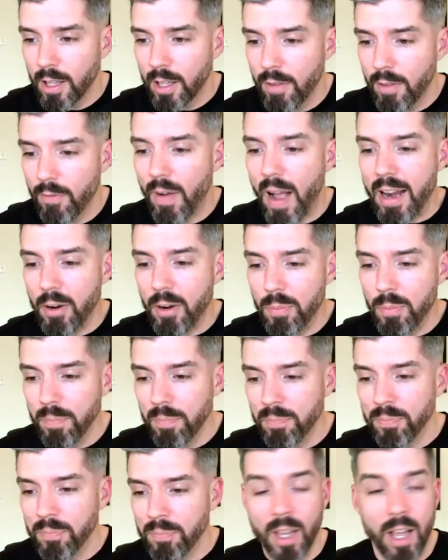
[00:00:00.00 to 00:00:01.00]
Invite them.
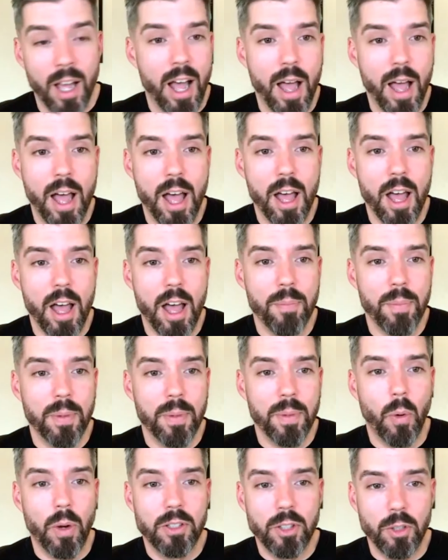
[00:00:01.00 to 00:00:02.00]
I'm
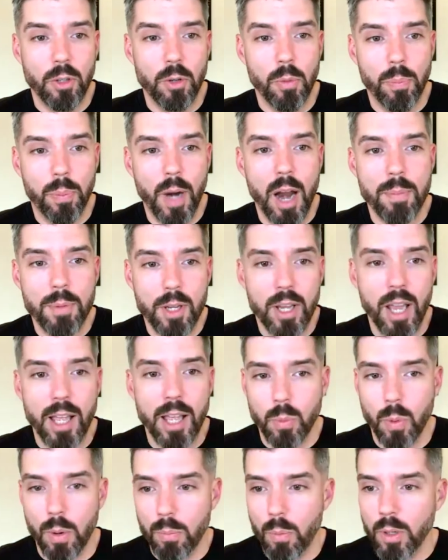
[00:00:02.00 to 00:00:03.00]
going to bribe you
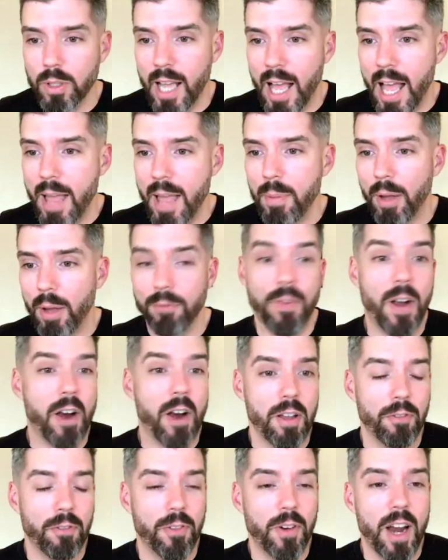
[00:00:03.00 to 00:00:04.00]
guys one more time on
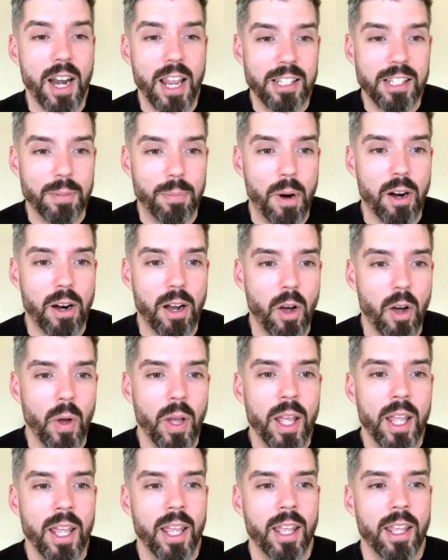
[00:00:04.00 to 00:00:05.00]
Fired Up Friday tomorrow.
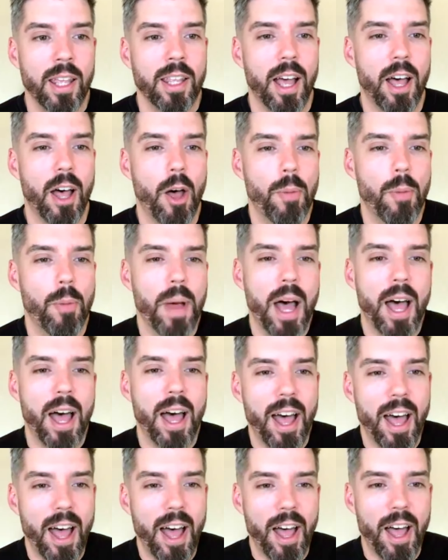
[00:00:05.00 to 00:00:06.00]
I
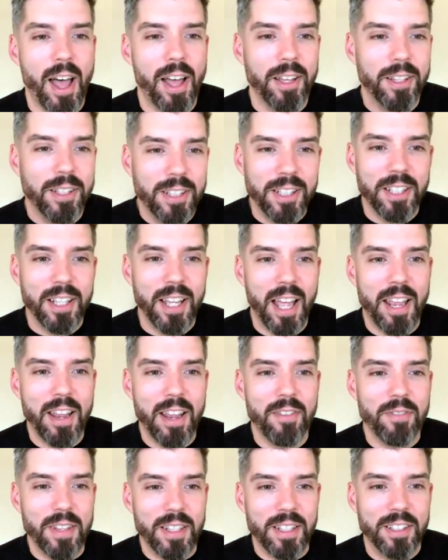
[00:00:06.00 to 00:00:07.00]

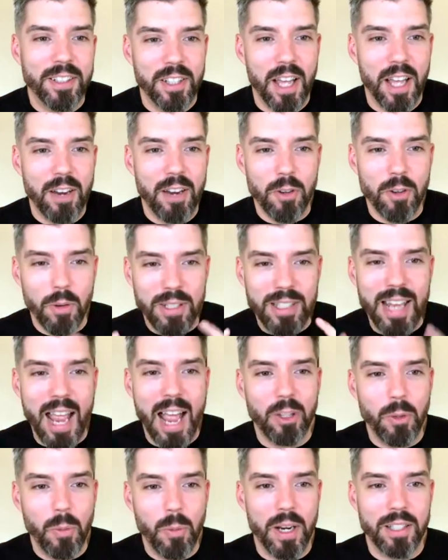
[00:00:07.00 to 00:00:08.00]
don't know
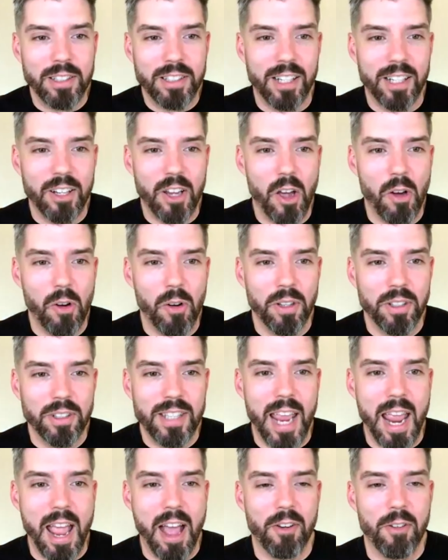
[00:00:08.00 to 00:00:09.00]
exactly when it's going to go
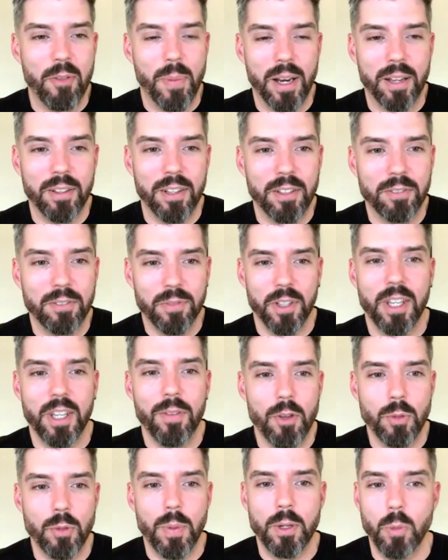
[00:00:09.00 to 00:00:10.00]
down, but I'll give
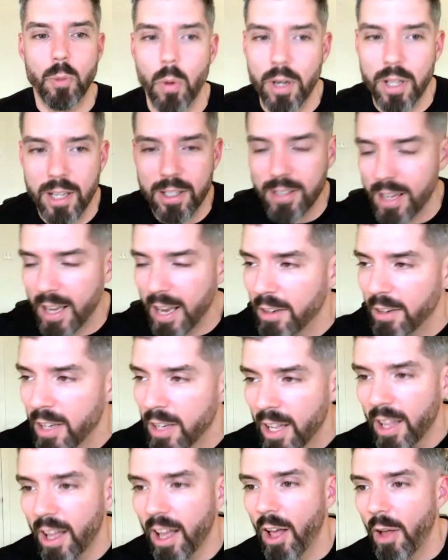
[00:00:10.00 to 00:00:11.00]
you as much warning as I can.
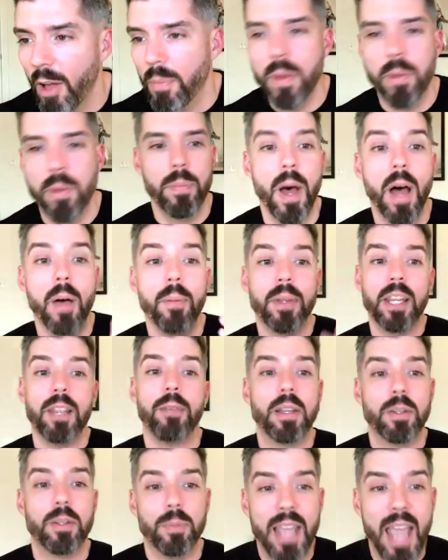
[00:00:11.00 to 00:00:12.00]
But I'm going to give
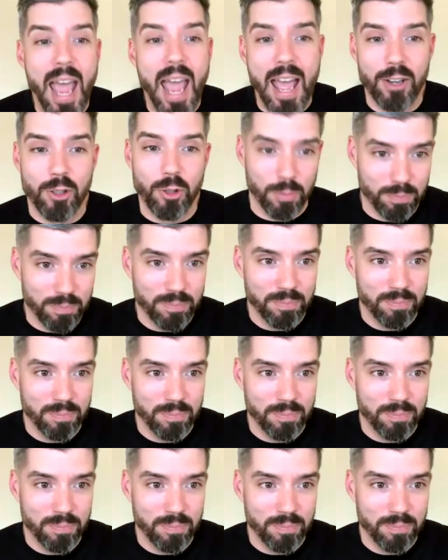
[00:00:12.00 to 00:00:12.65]
away some cash.